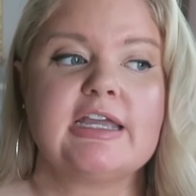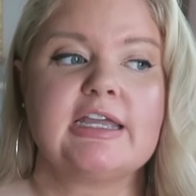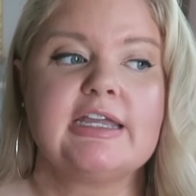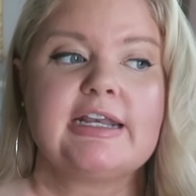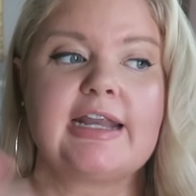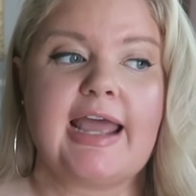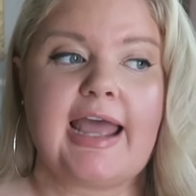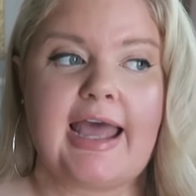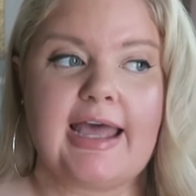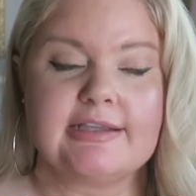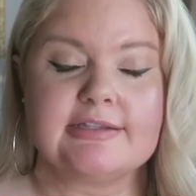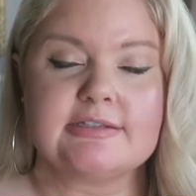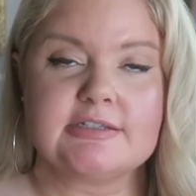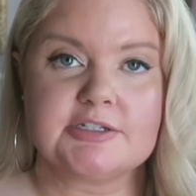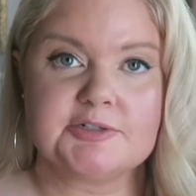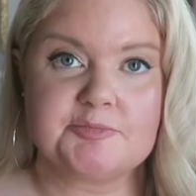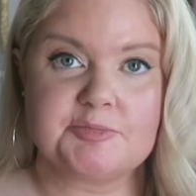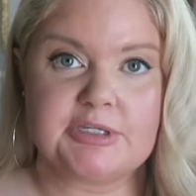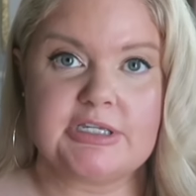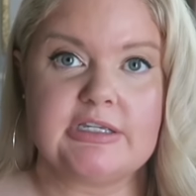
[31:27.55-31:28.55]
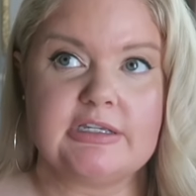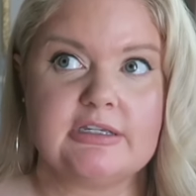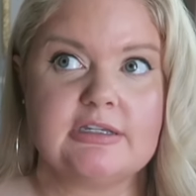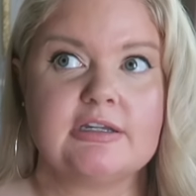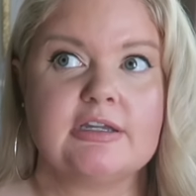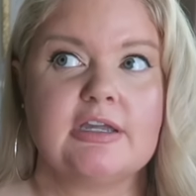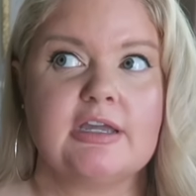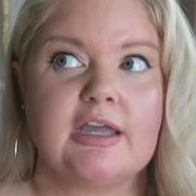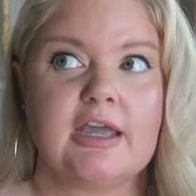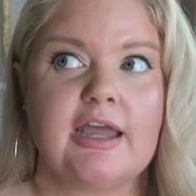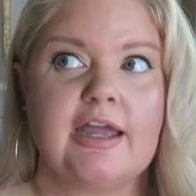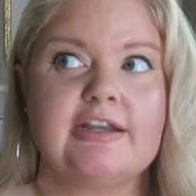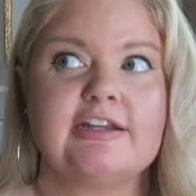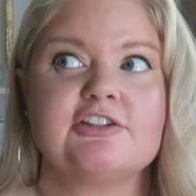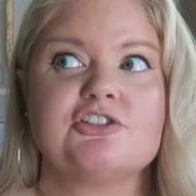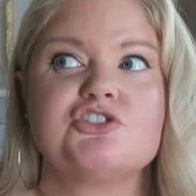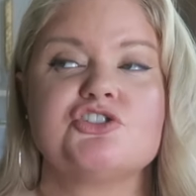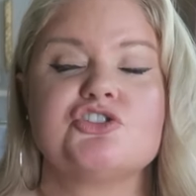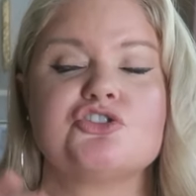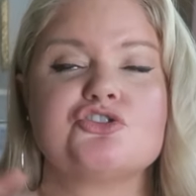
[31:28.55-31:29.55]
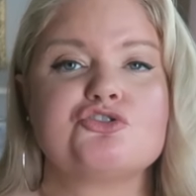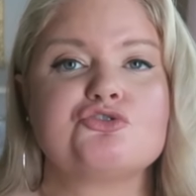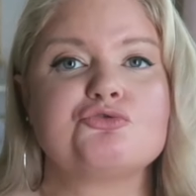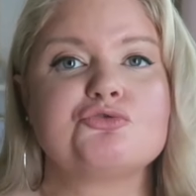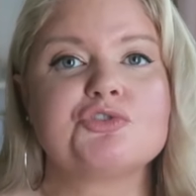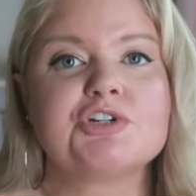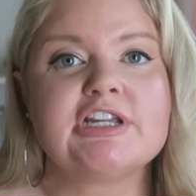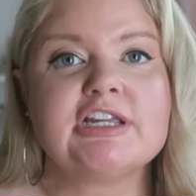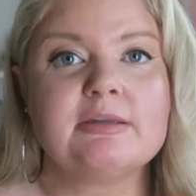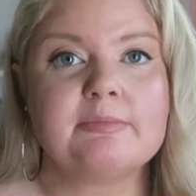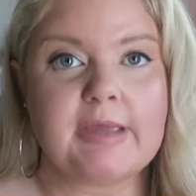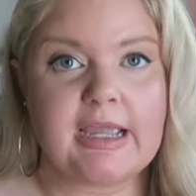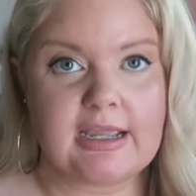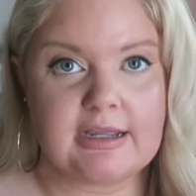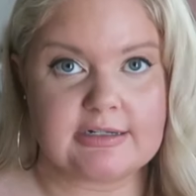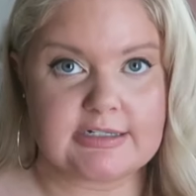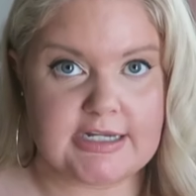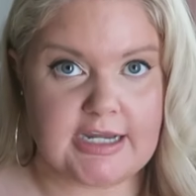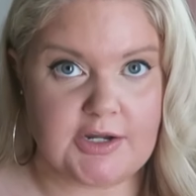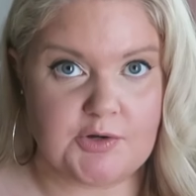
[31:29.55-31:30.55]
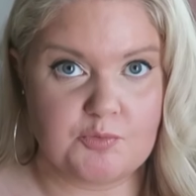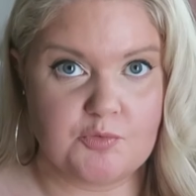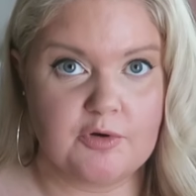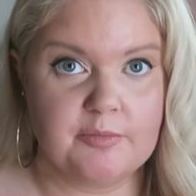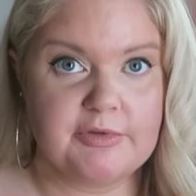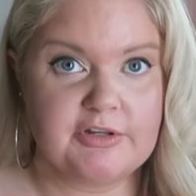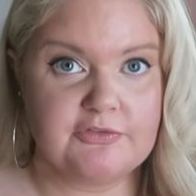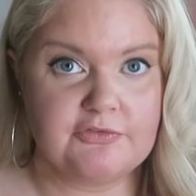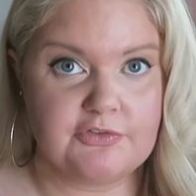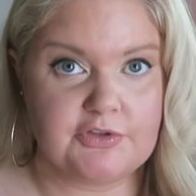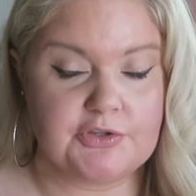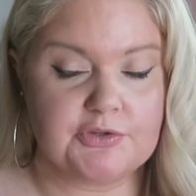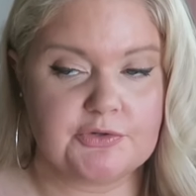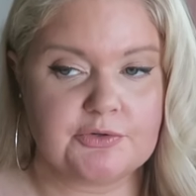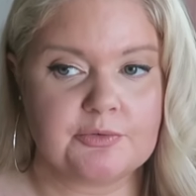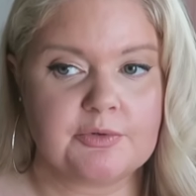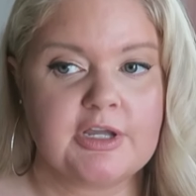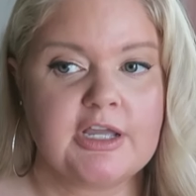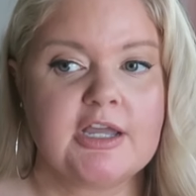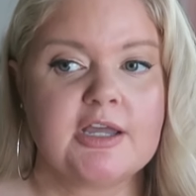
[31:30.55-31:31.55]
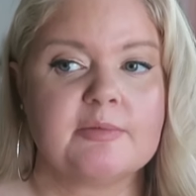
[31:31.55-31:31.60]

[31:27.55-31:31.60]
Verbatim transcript: it has to be an extreme anti-woman view,